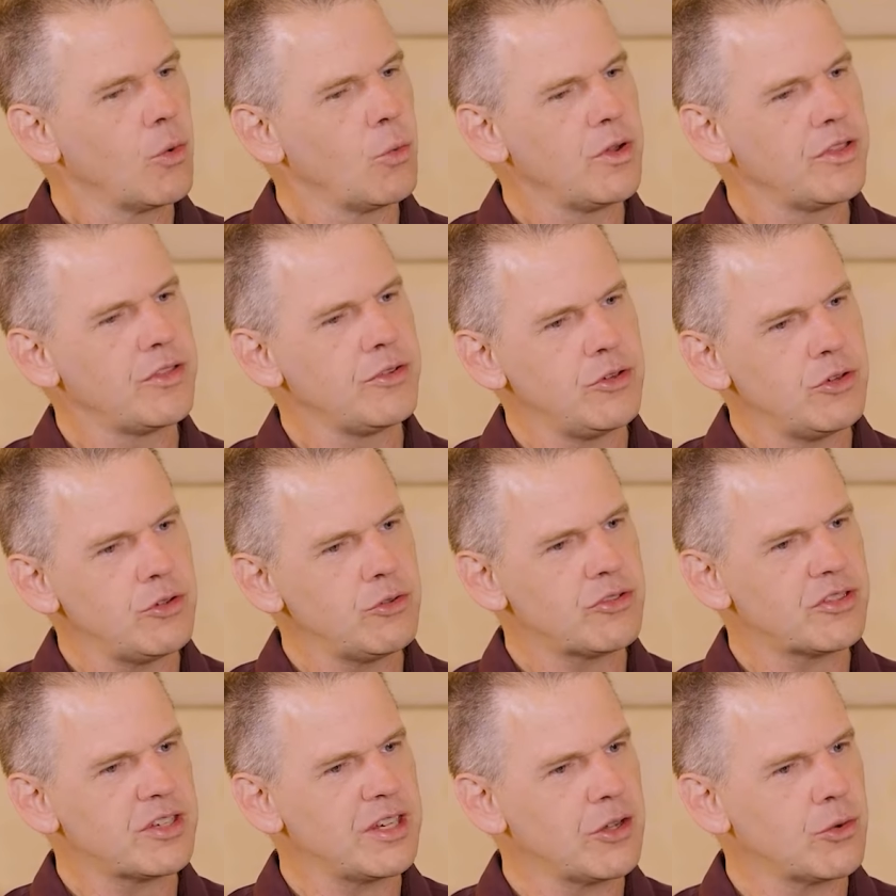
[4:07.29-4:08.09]
With
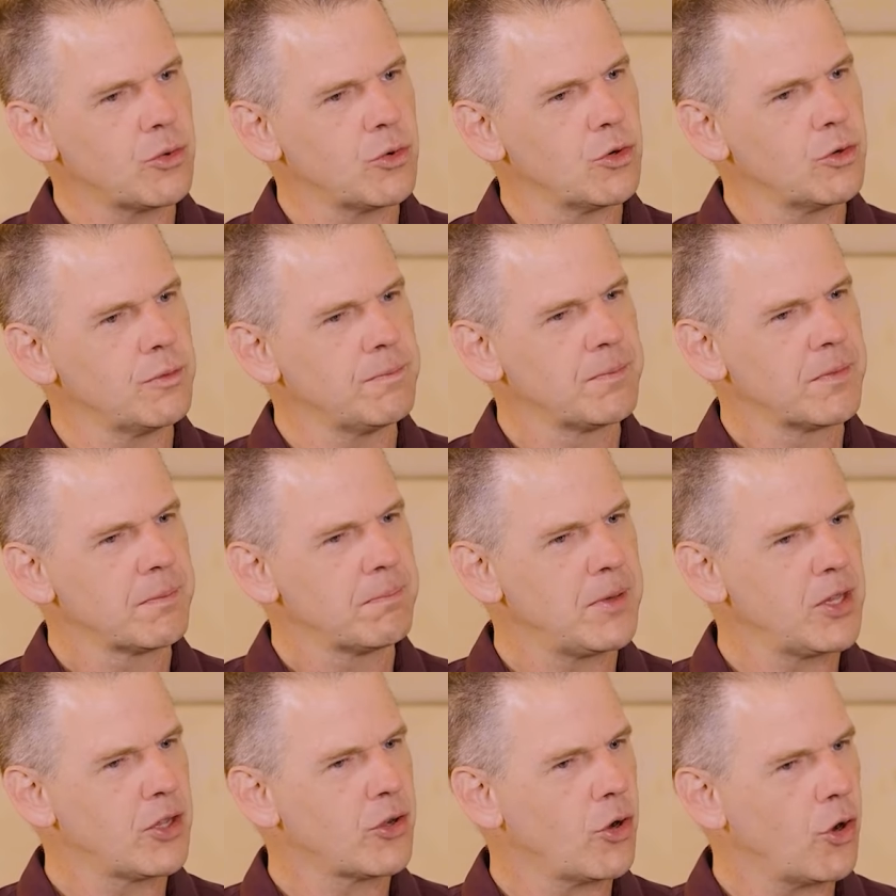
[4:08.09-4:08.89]
new SQL,
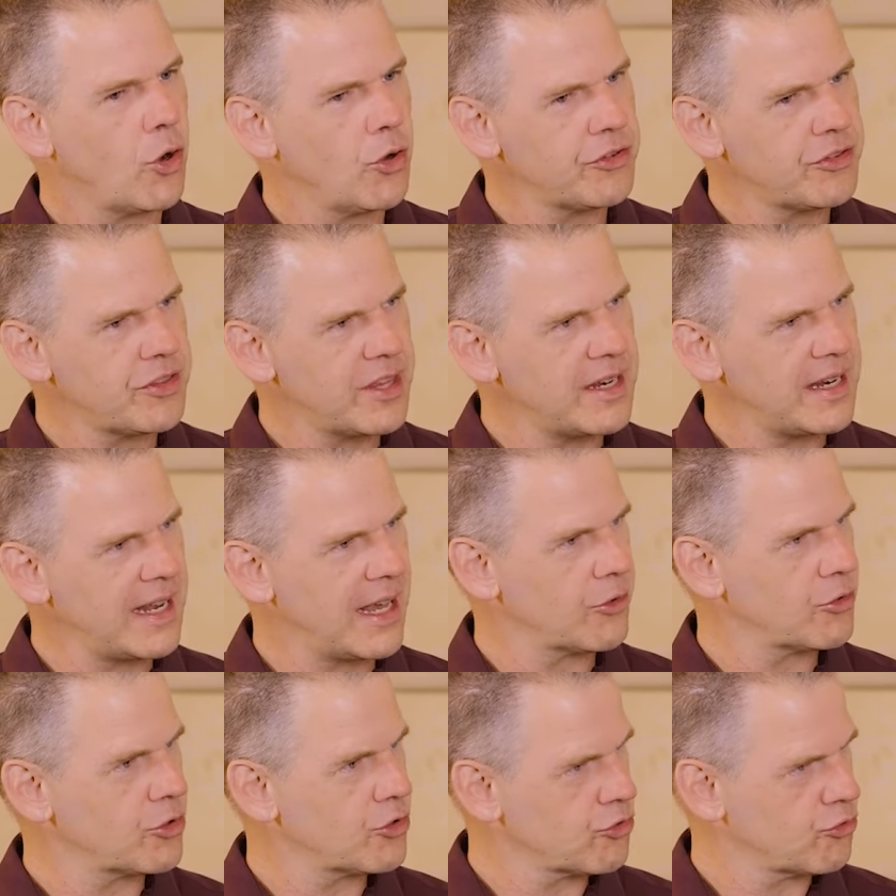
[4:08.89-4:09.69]
because they're
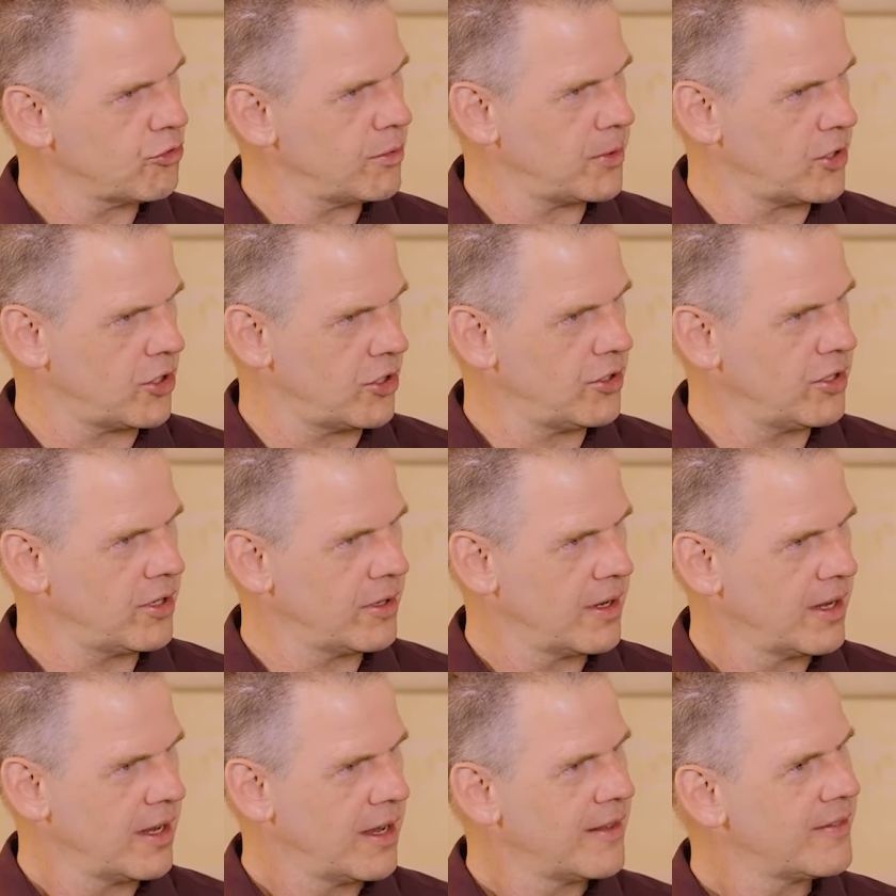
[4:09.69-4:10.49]
now distributed,
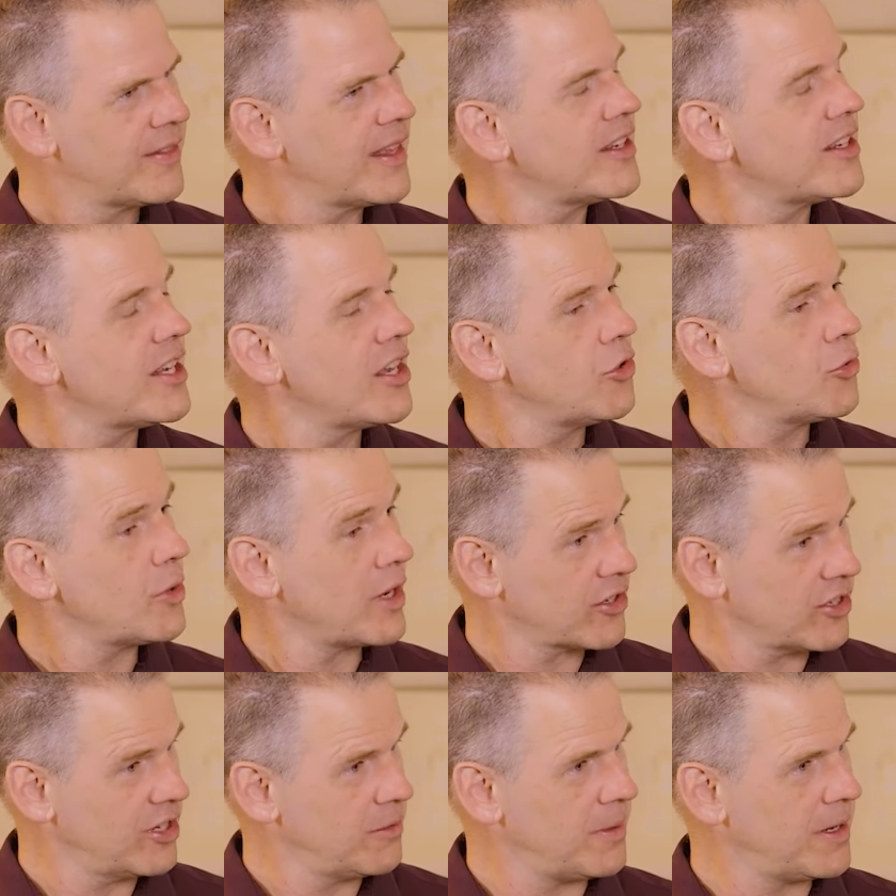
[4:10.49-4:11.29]
they tend
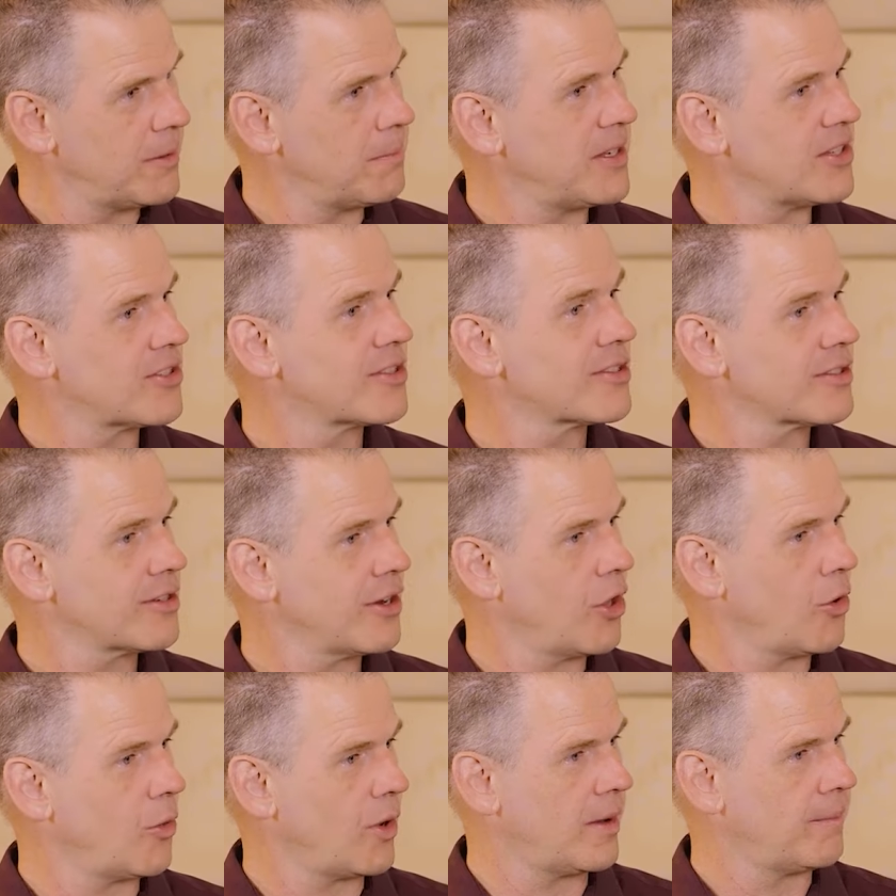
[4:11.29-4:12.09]
to actually be a bit
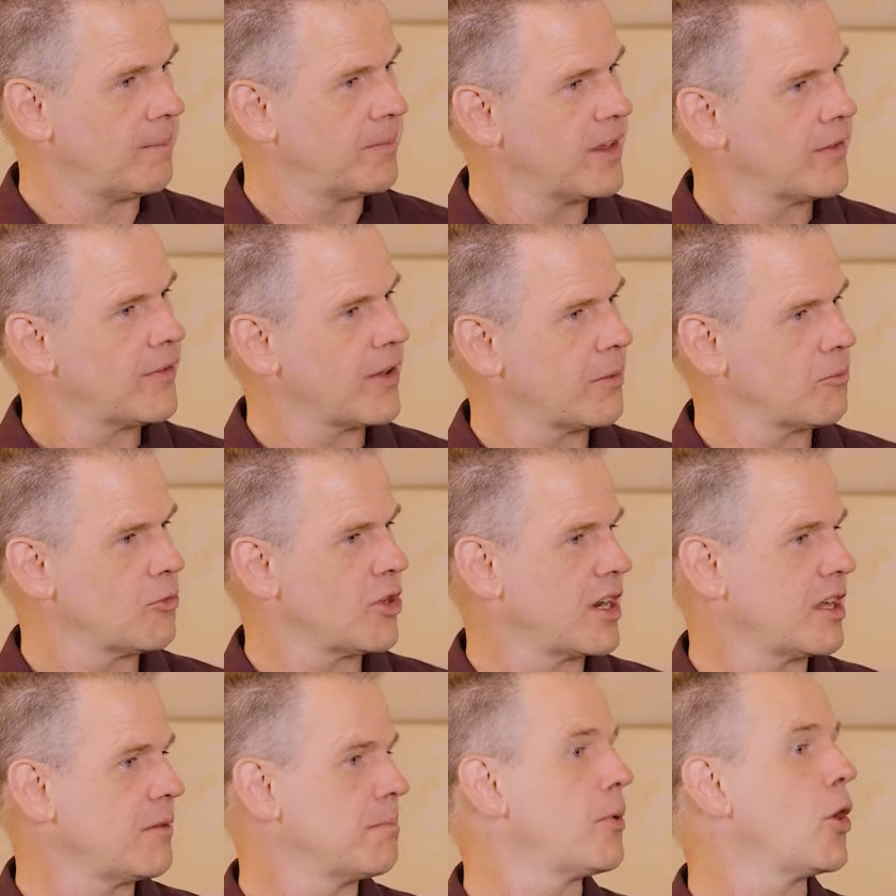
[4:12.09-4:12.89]
slower. If I'm
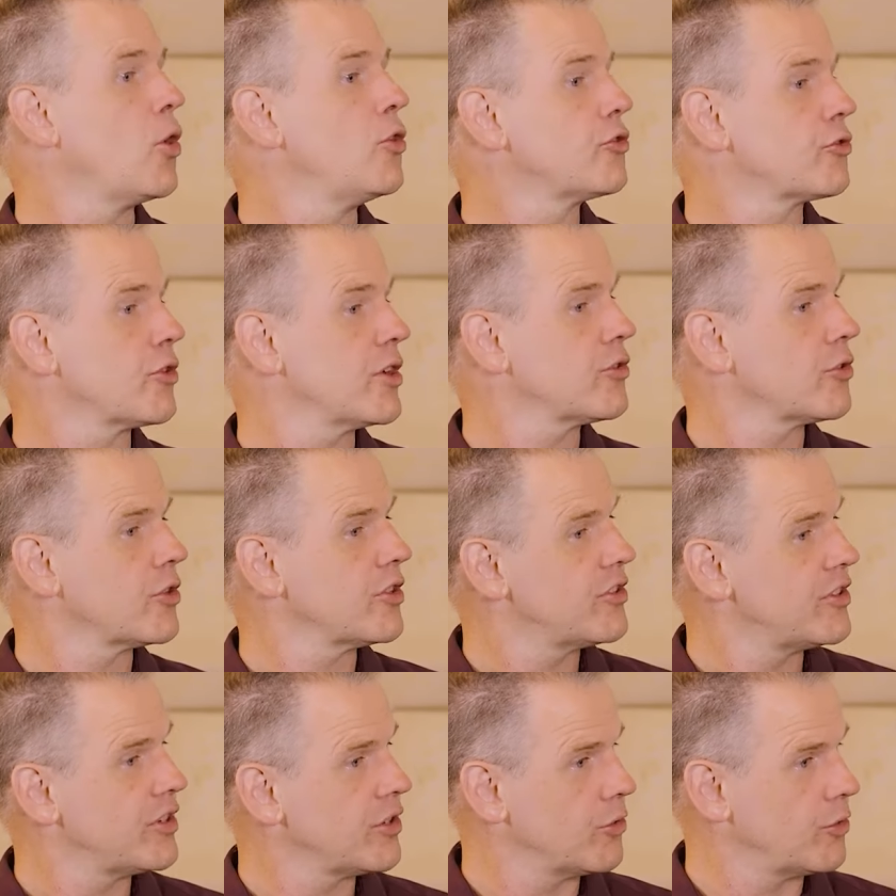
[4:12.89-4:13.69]
running Postgres
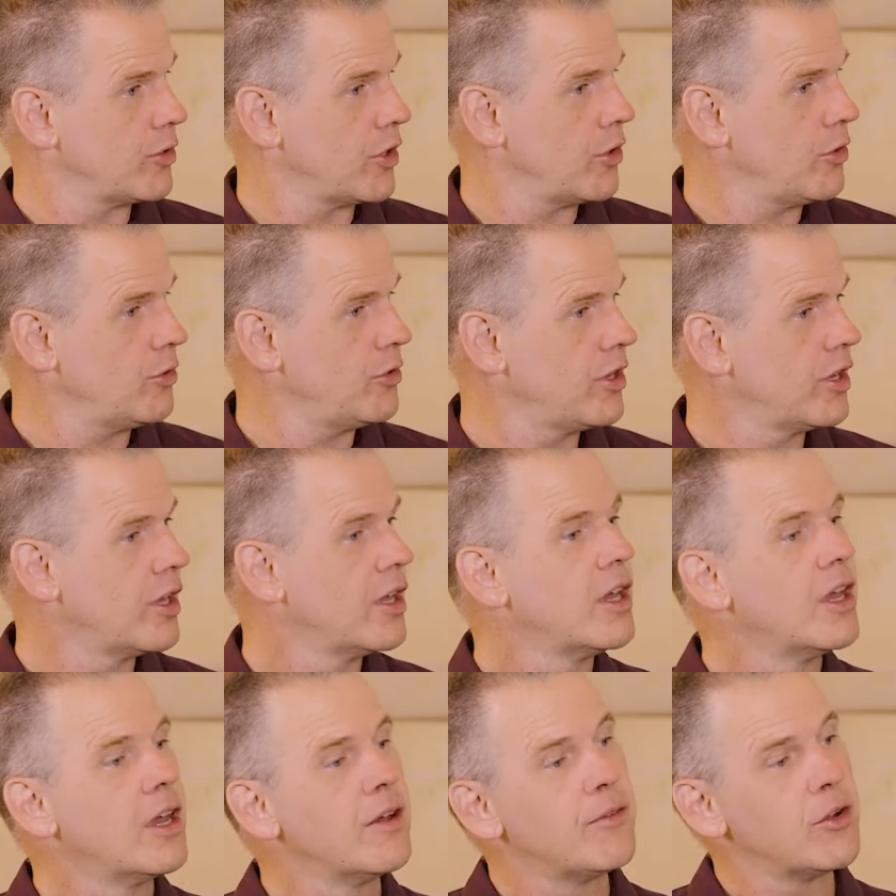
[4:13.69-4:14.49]
on a single node
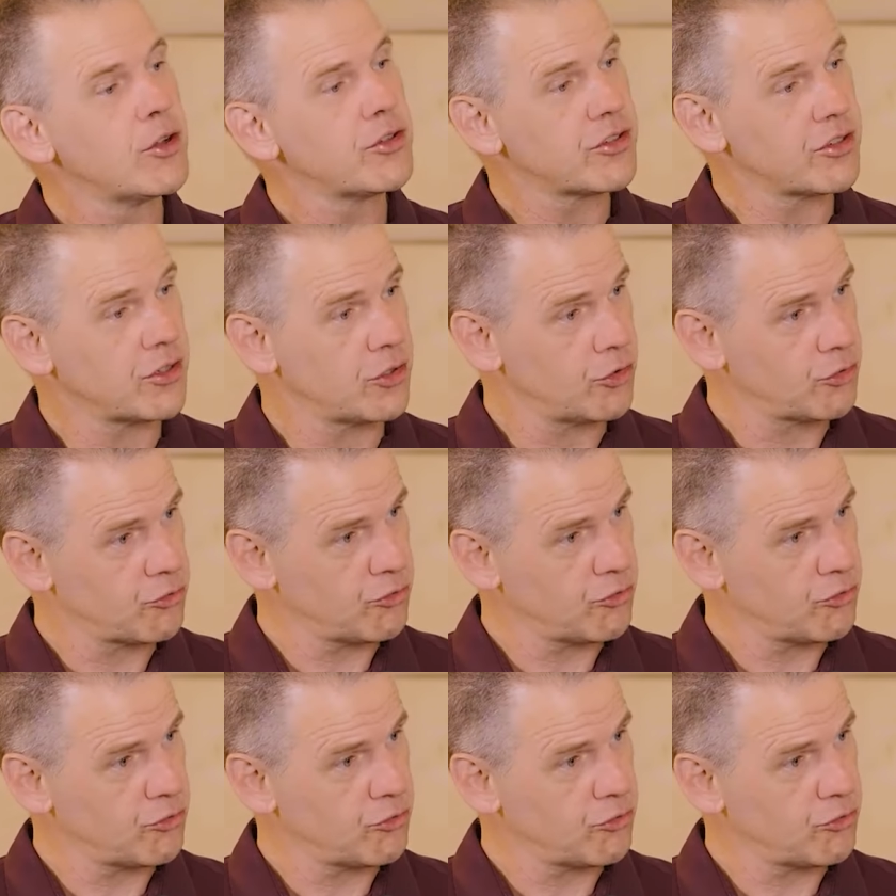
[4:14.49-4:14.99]
versus a